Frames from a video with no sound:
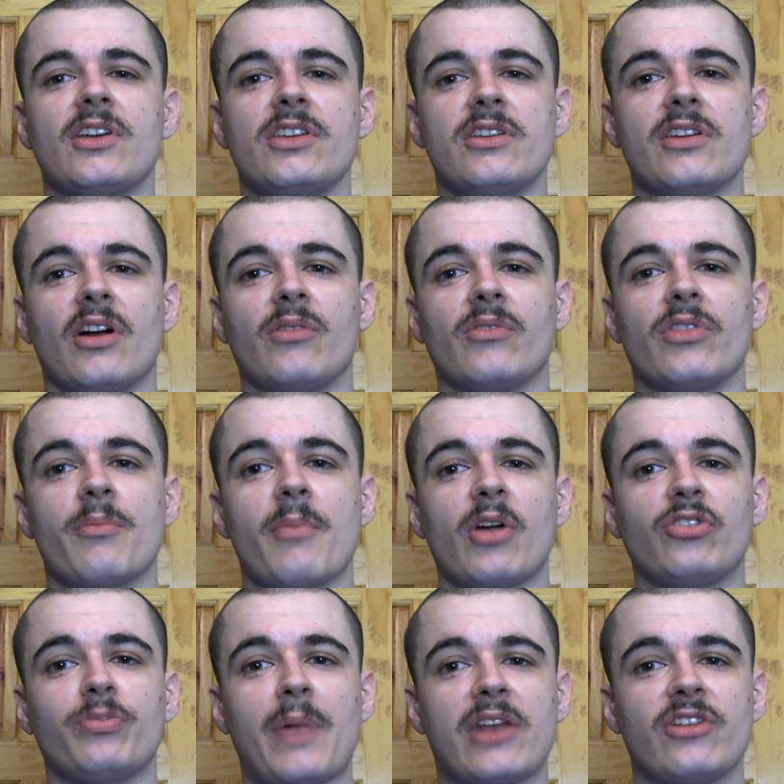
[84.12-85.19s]
you know, the
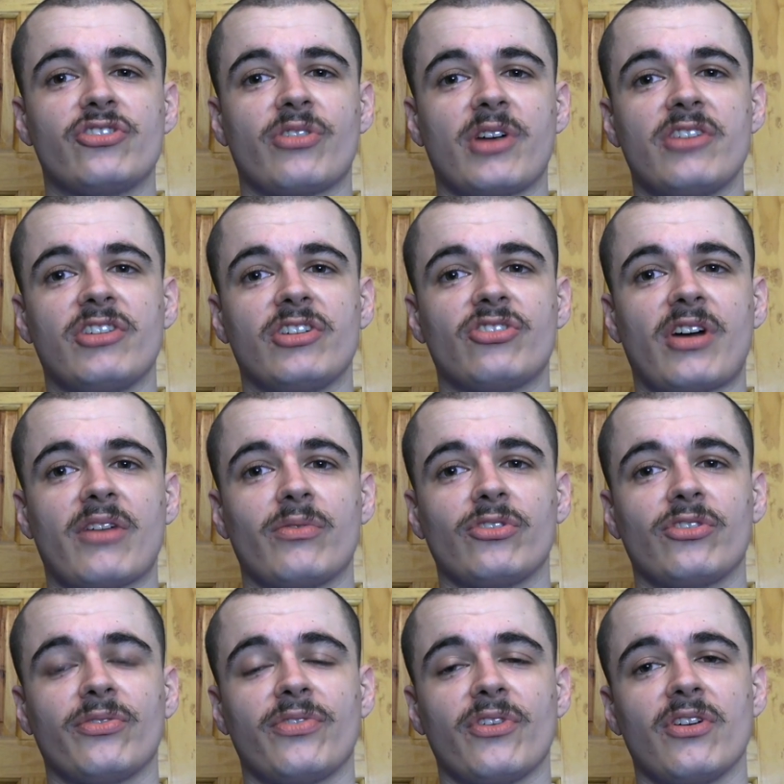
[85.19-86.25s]
most penetrating,
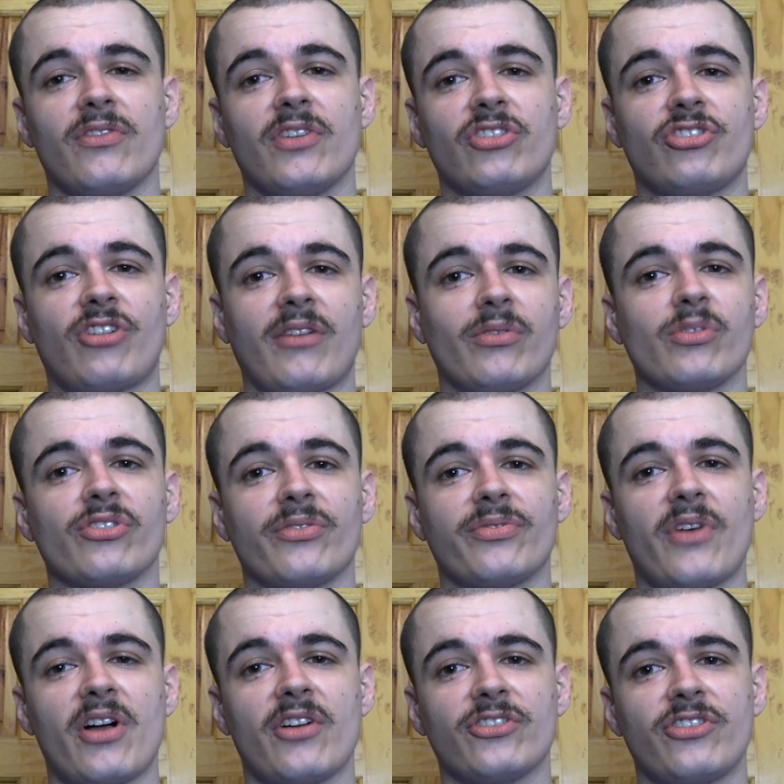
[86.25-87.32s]
travels the furthest, travels the
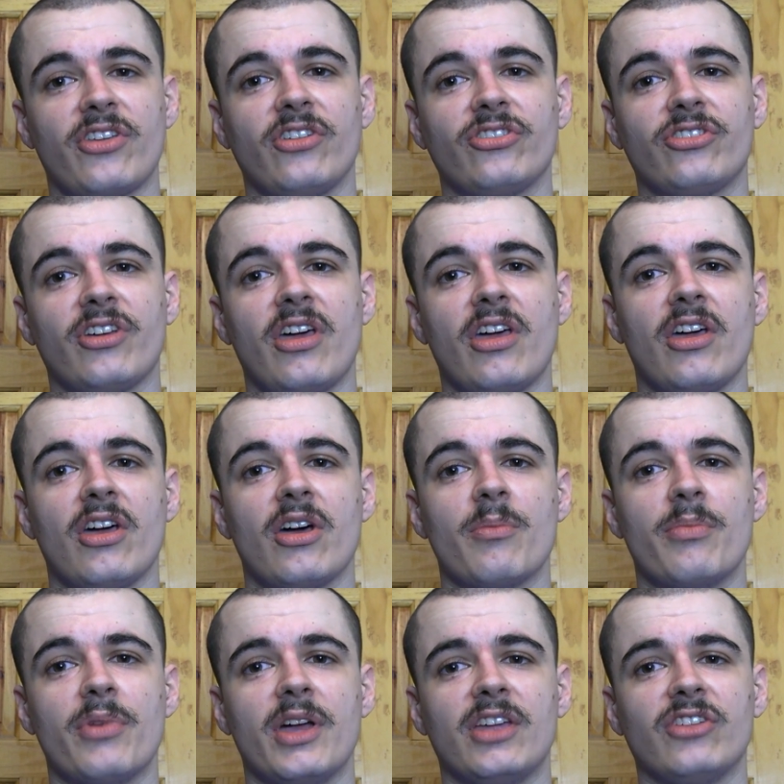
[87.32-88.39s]
fastest,
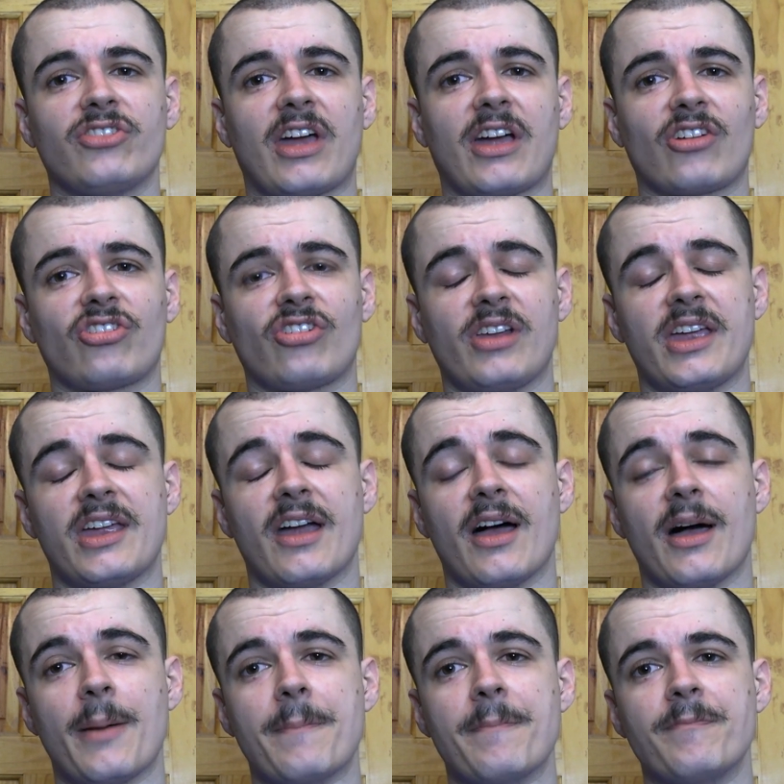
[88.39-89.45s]
but it's actually,
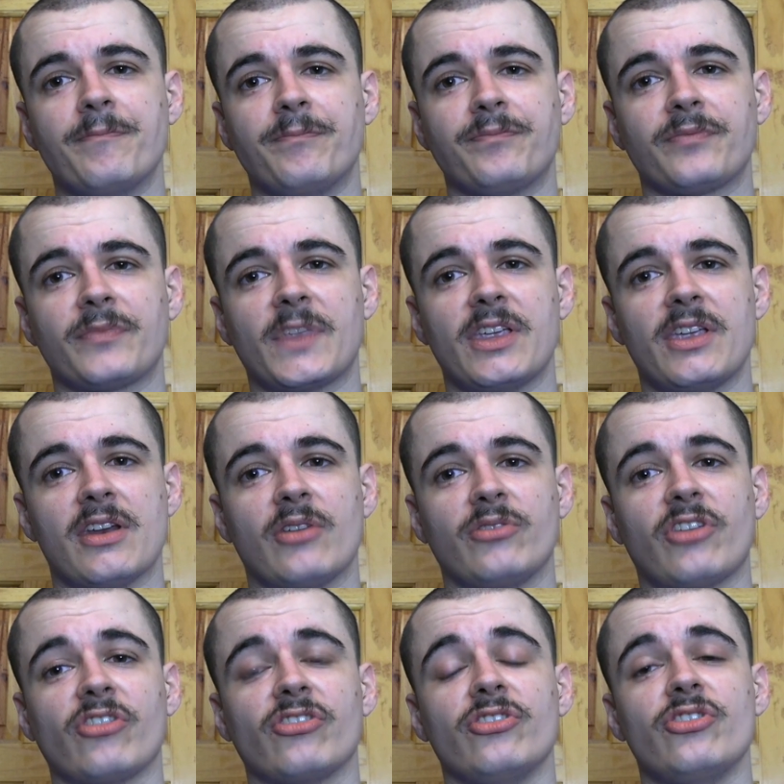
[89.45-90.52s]
um, you know,
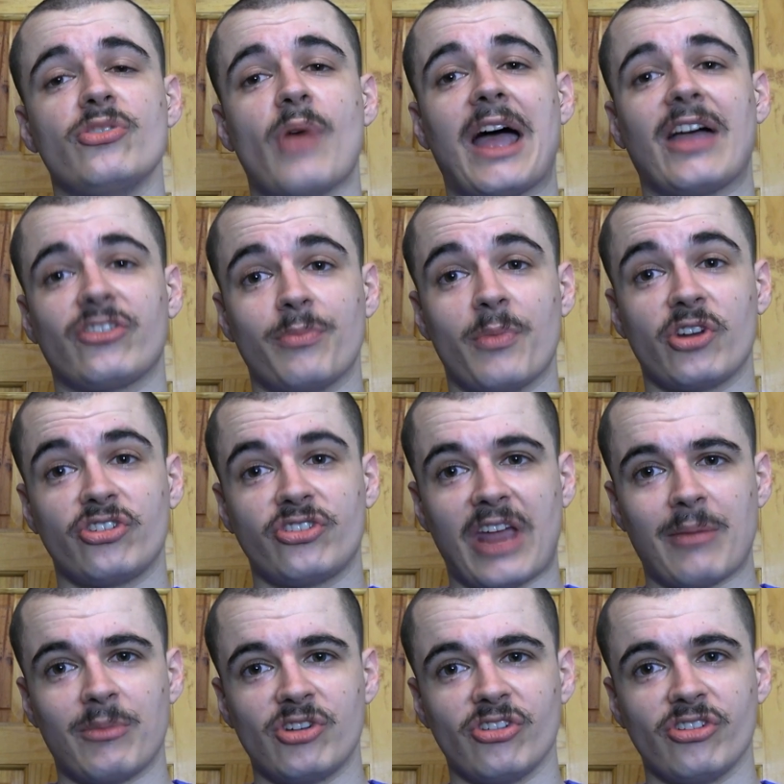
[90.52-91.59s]
doesn't do as much
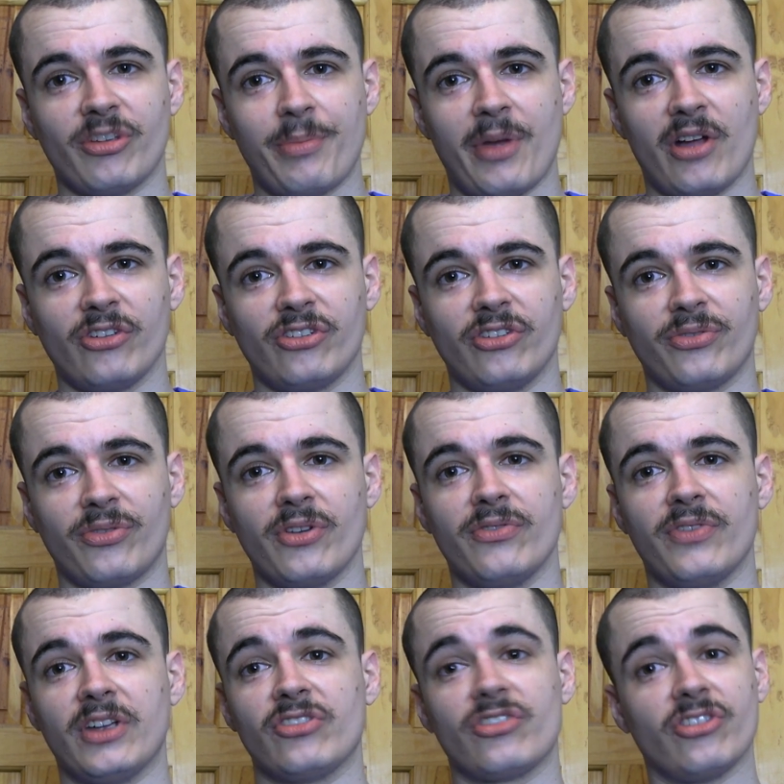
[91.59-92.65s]
damage as it passes through
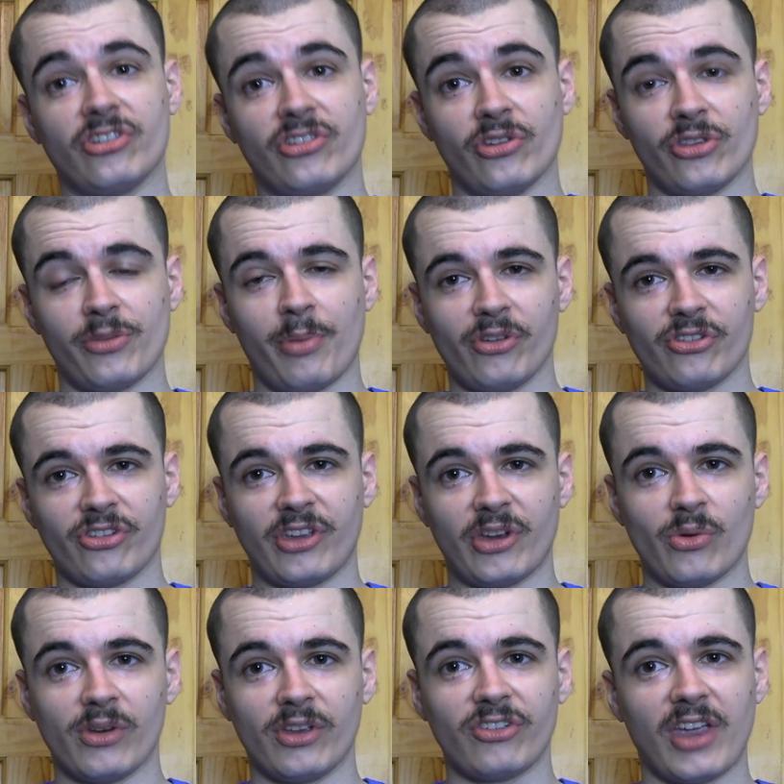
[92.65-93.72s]
things, because it's not
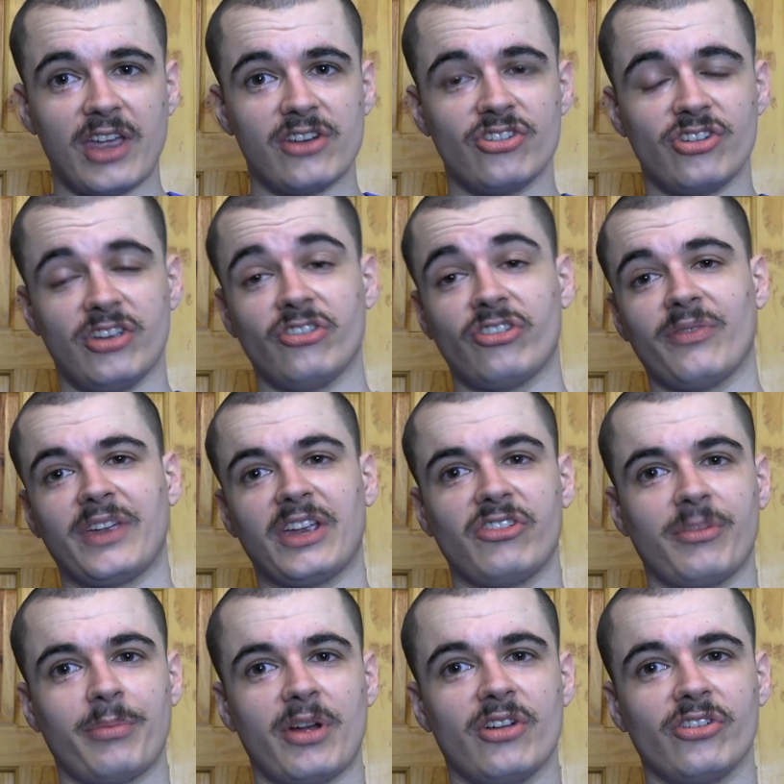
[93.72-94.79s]
depositing all its energy in something
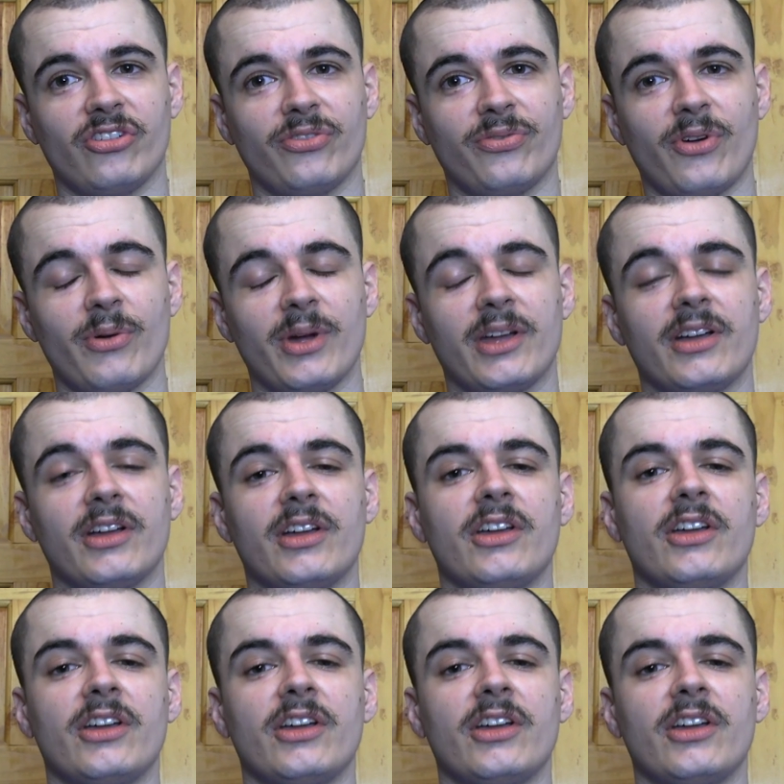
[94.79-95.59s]
as it passes through it.